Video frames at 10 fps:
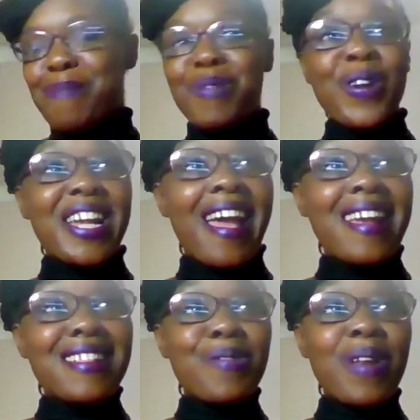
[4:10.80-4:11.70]
I'm going to
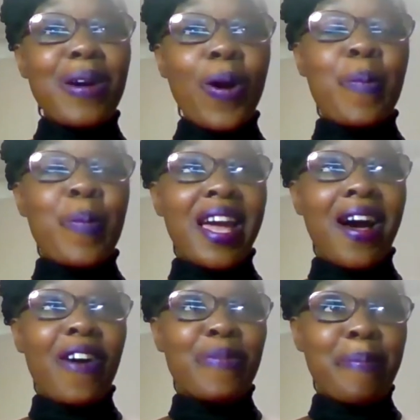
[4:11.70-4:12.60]
get into a little
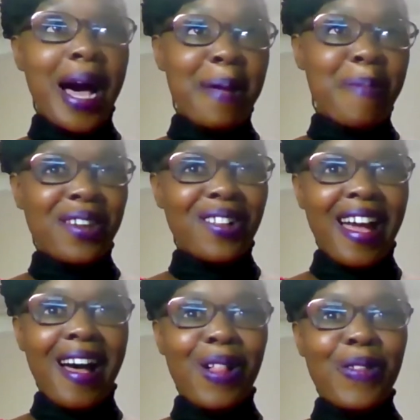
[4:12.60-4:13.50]
bit of my
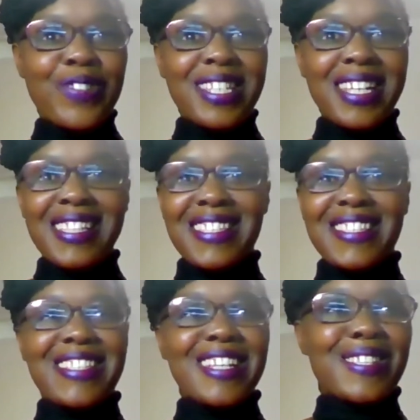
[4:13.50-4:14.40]
mental health,
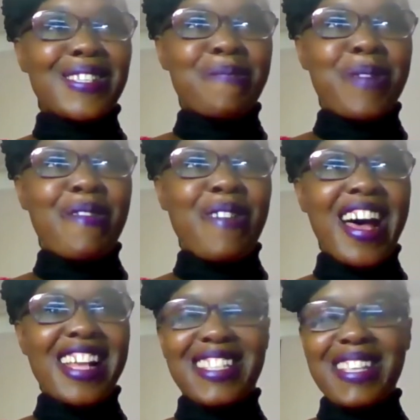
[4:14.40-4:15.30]
since Sister
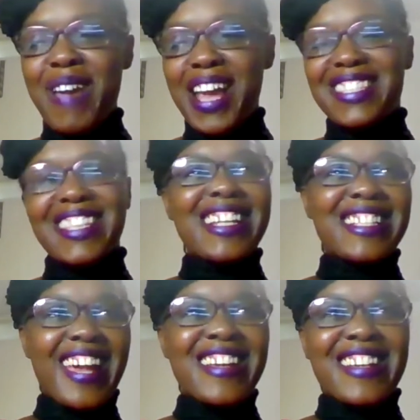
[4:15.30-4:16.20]
Samira has
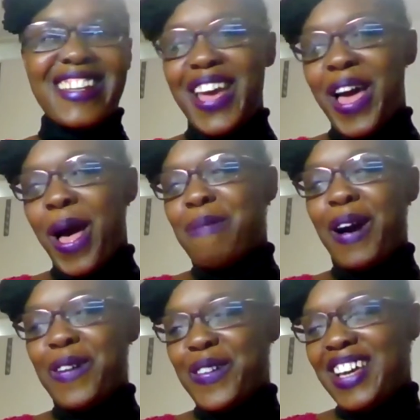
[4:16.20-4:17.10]
basically taken
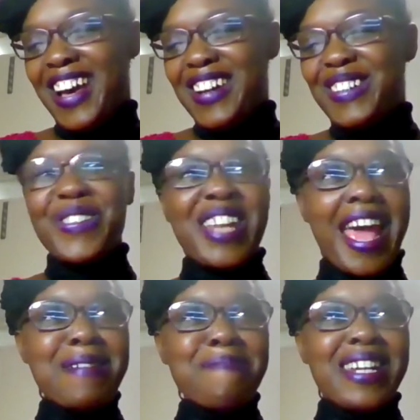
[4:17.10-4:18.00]
about a
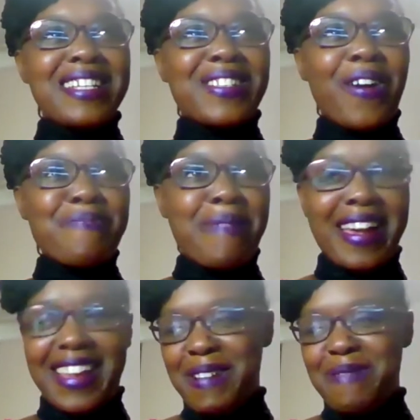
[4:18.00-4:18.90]
good 8 minutes of
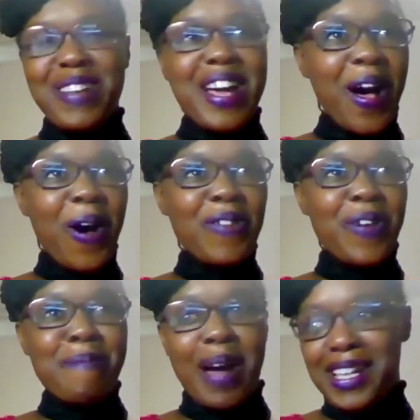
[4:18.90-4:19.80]

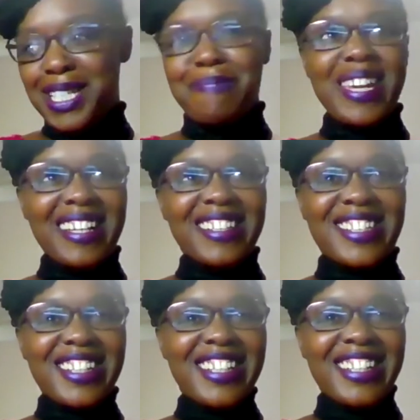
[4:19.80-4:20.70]
my
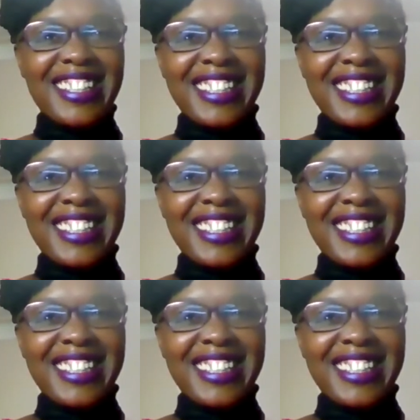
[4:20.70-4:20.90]
speech.